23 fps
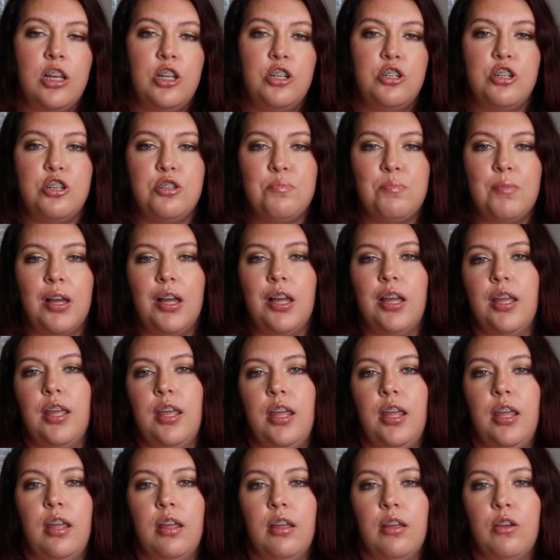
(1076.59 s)
just
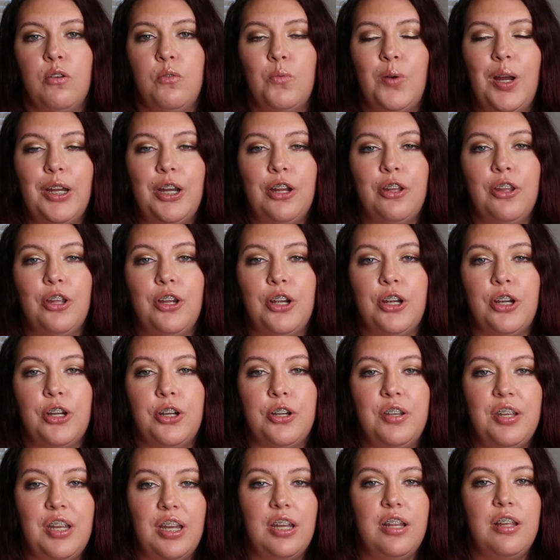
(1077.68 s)
my
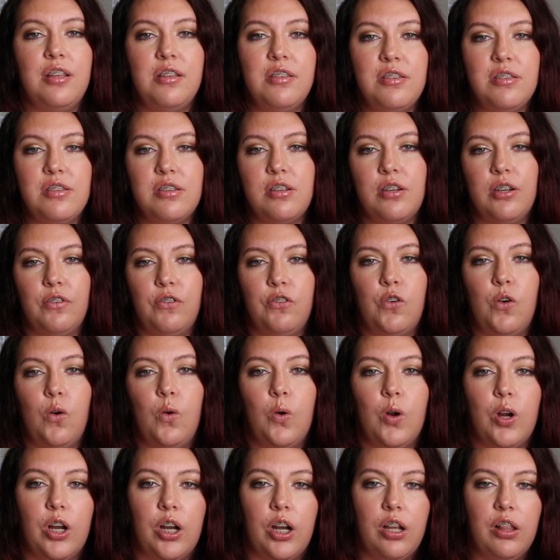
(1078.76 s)
regular dentist
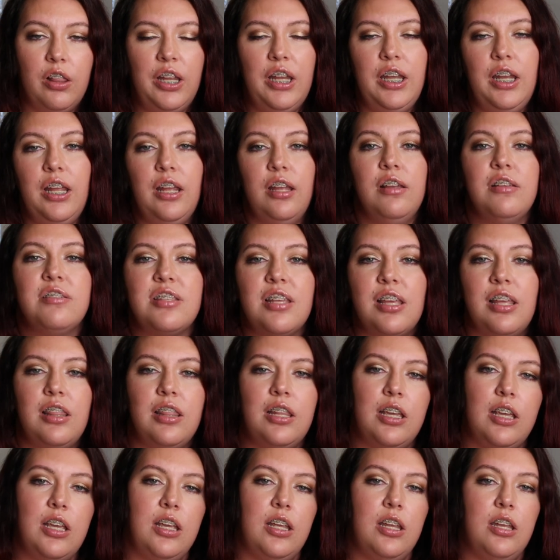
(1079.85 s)
for cleanings, and
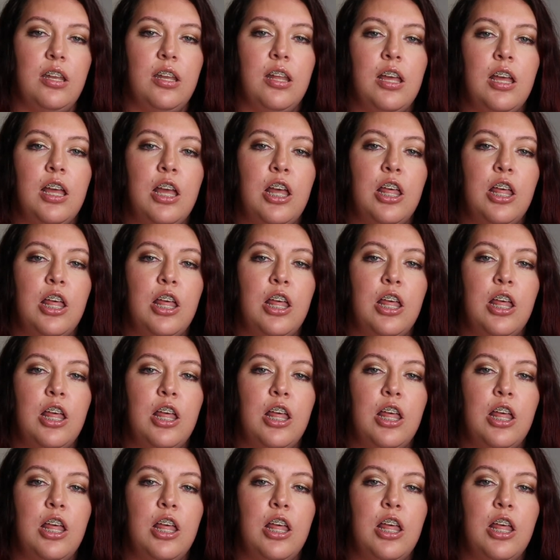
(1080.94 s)
then